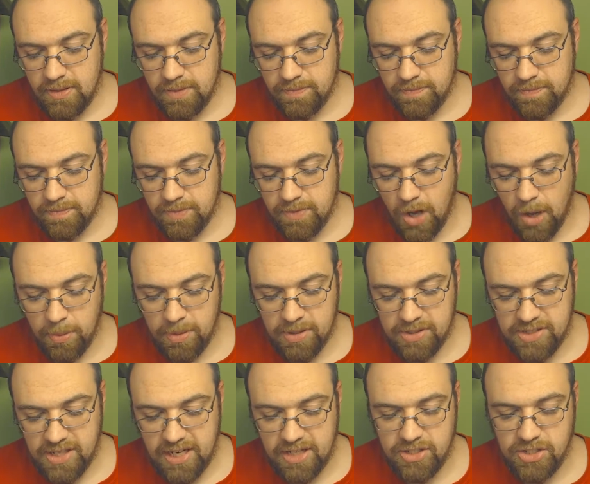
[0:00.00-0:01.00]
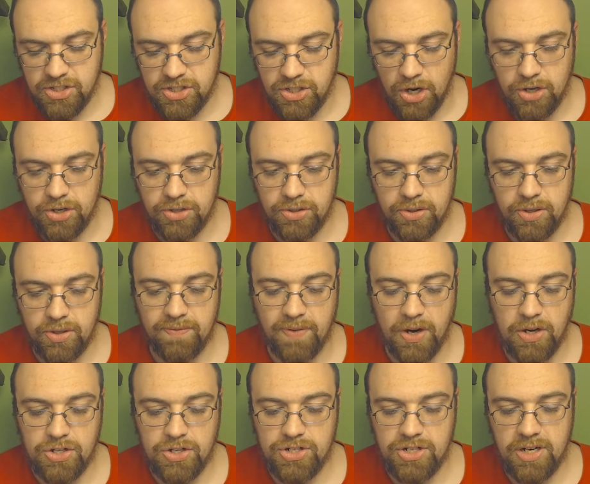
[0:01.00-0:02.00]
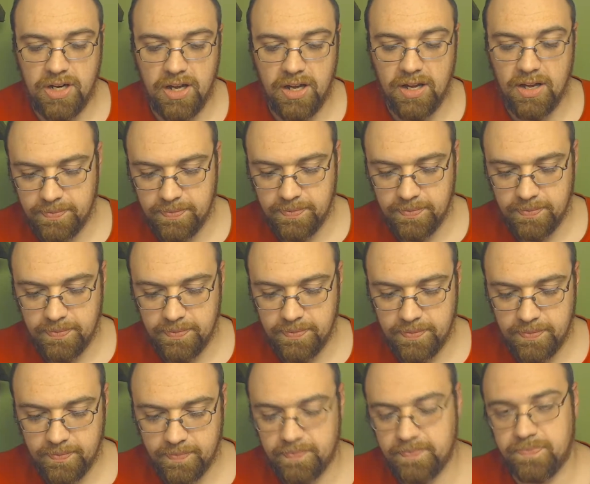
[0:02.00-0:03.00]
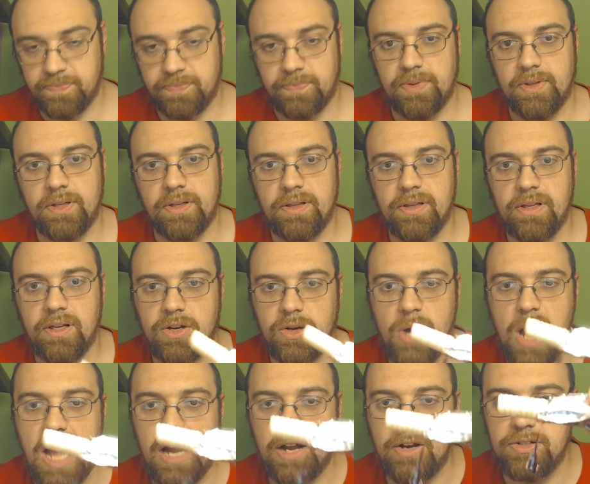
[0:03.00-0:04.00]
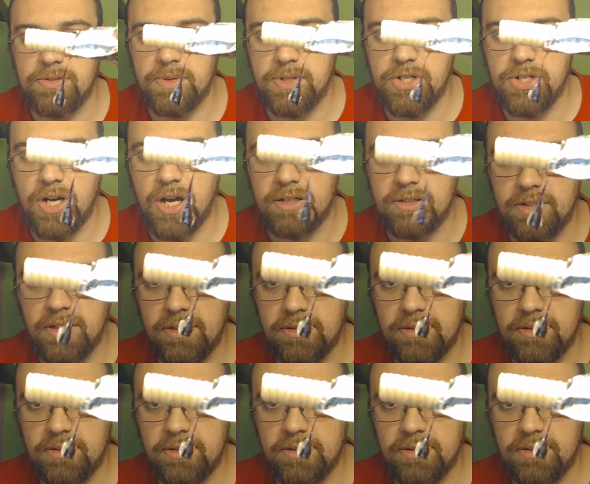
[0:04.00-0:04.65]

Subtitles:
almost like a circular version of the crackers with chocolate.